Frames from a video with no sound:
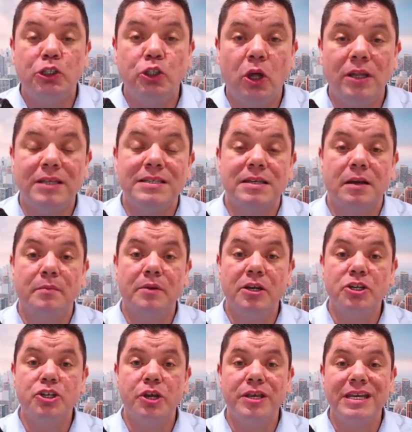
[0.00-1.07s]
dollars, and I'm going
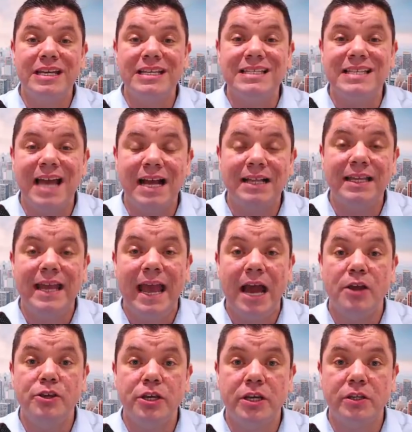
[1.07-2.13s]
to show you exactly
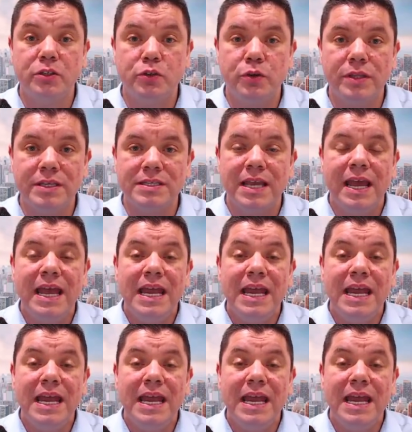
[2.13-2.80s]
how you can do this.